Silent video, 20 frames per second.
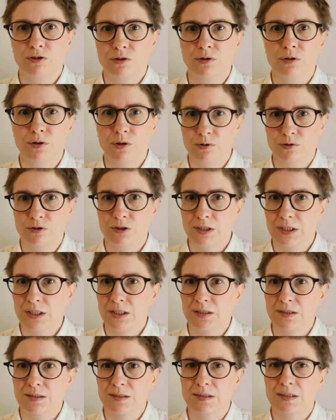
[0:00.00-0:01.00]
those
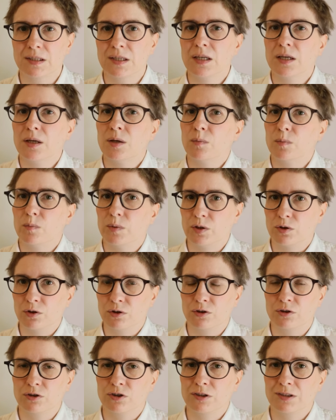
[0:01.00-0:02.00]
things
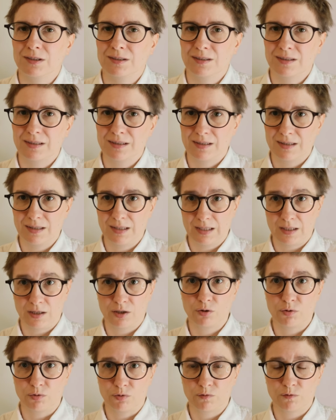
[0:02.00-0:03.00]
because they
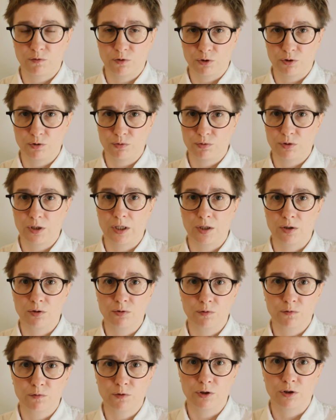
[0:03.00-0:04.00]
are good for you, they are
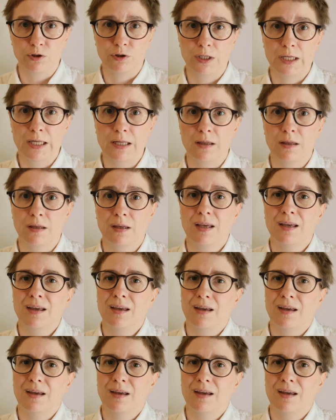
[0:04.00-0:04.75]
good for your health,